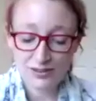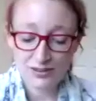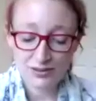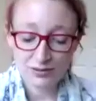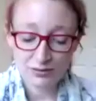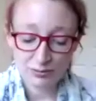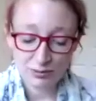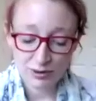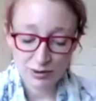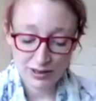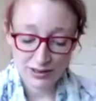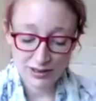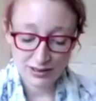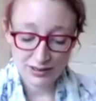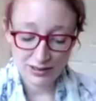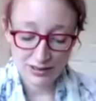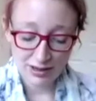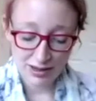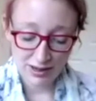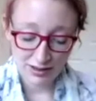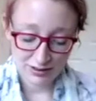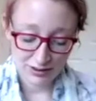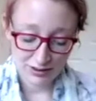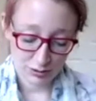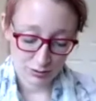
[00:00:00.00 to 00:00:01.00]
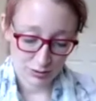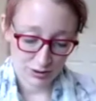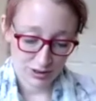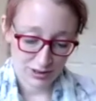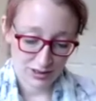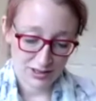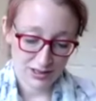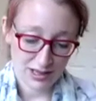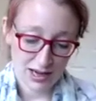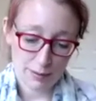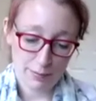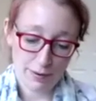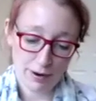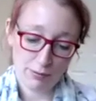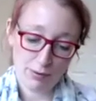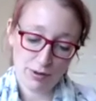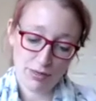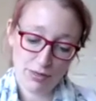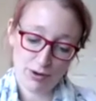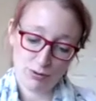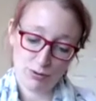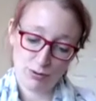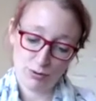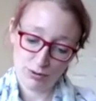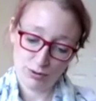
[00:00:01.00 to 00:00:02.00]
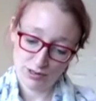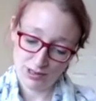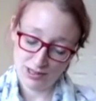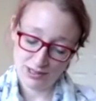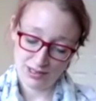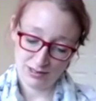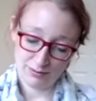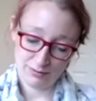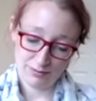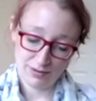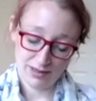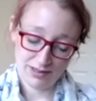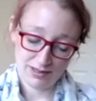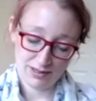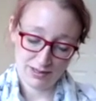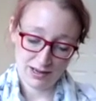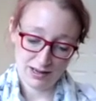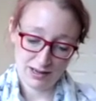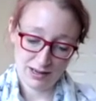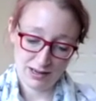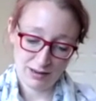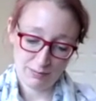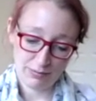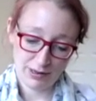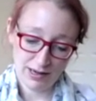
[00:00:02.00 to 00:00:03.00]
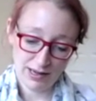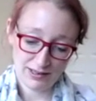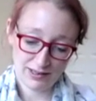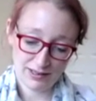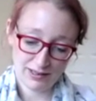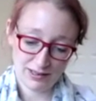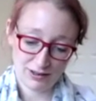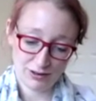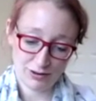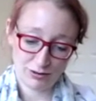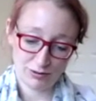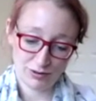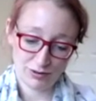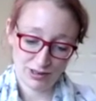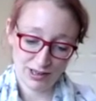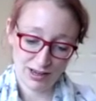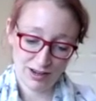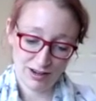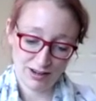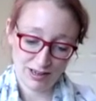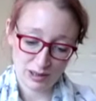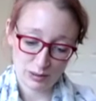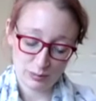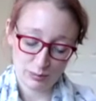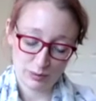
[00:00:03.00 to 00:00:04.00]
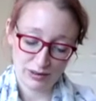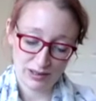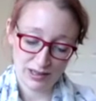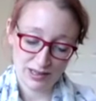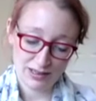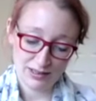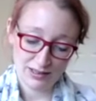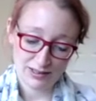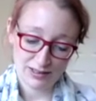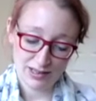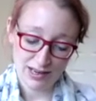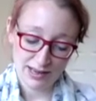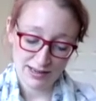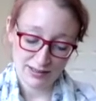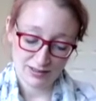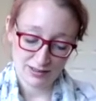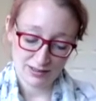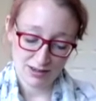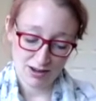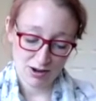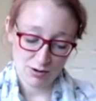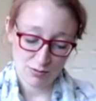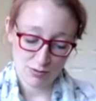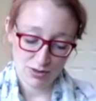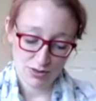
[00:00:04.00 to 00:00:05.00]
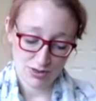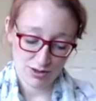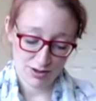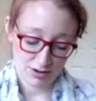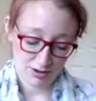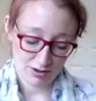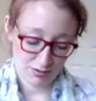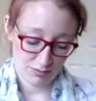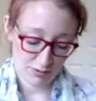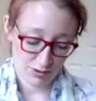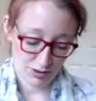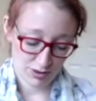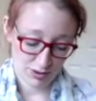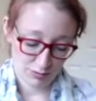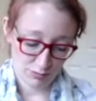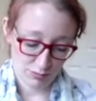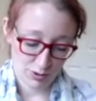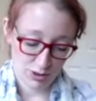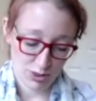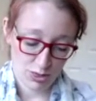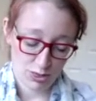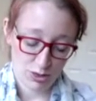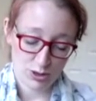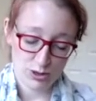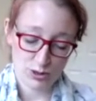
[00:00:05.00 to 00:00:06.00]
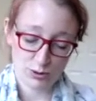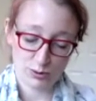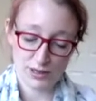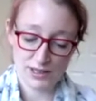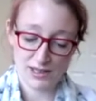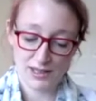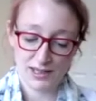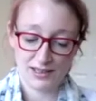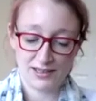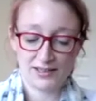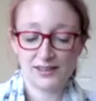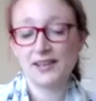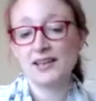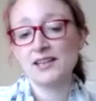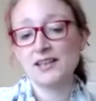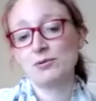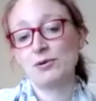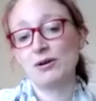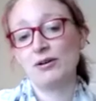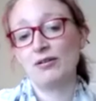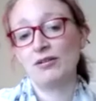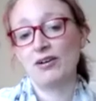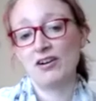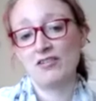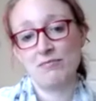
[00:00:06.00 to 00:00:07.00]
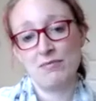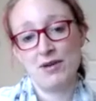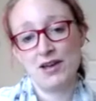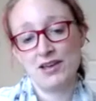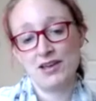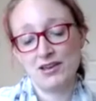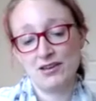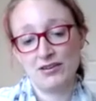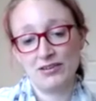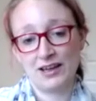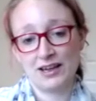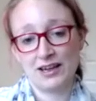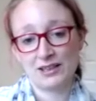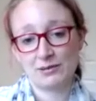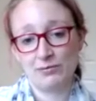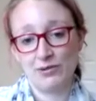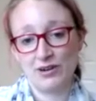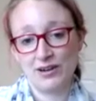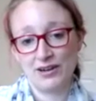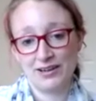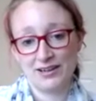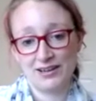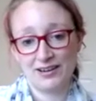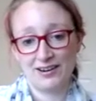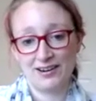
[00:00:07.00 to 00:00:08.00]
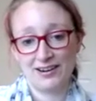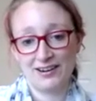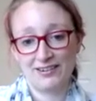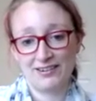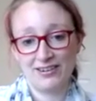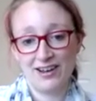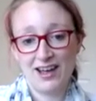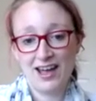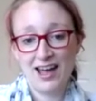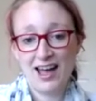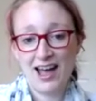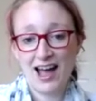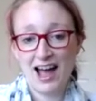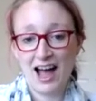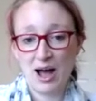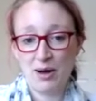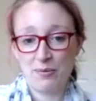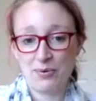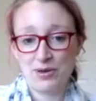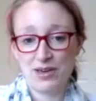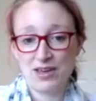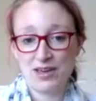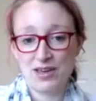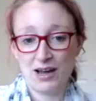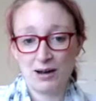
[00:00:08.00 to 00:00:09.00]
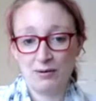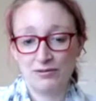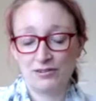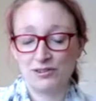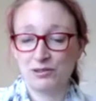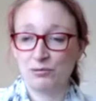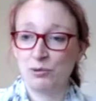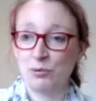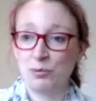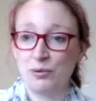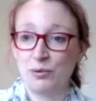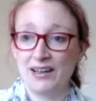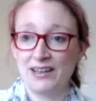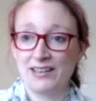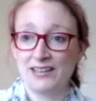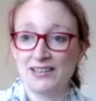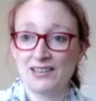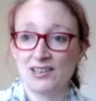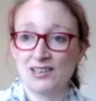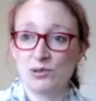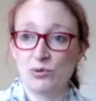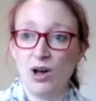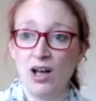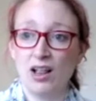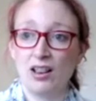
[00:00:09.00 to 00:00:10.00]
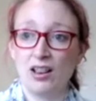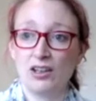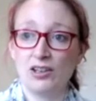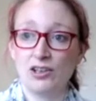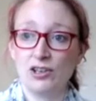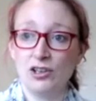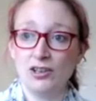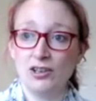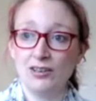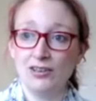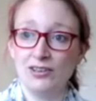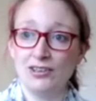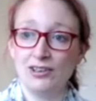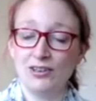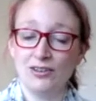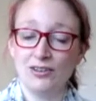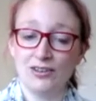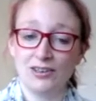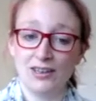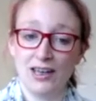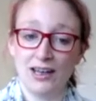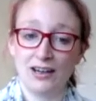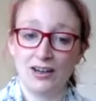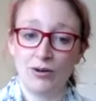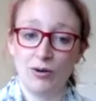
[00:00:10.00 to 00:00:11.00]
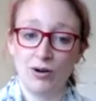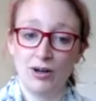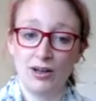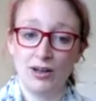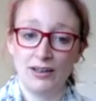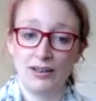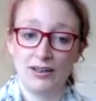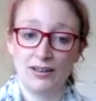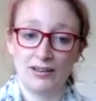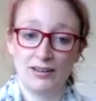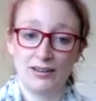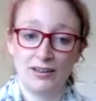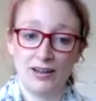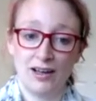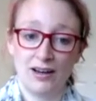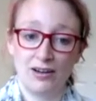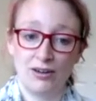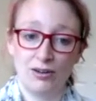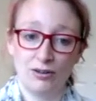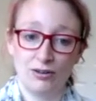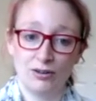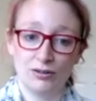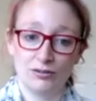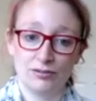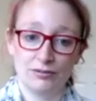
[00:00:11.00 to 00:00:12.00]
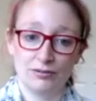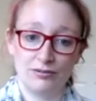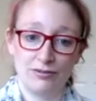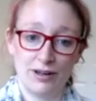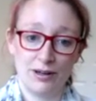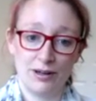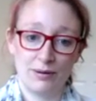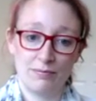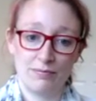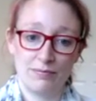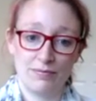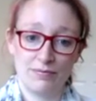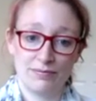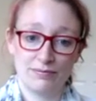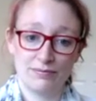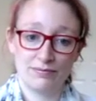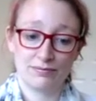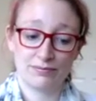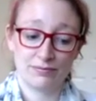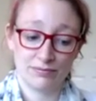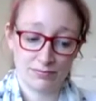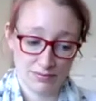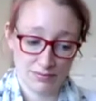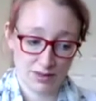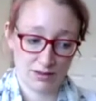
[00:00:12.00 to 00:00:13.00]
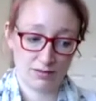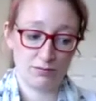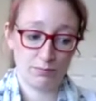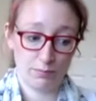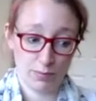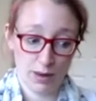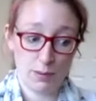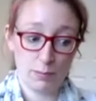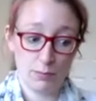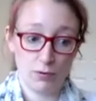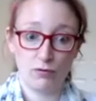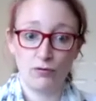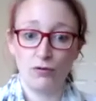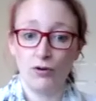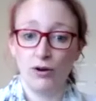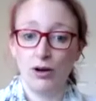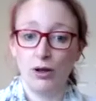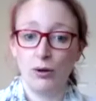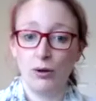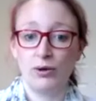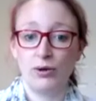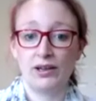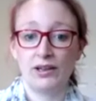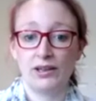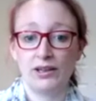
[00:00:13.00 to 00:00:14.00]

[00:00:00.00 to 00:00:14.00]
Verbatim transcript: we are talking today about whether autism is a, a, blessing or a curse. But let's let's start with the with with the Twitter. So that's where I've met you. That's my kind of happy, comfortable place as well. And you you getting quite a, a lot of um, people following and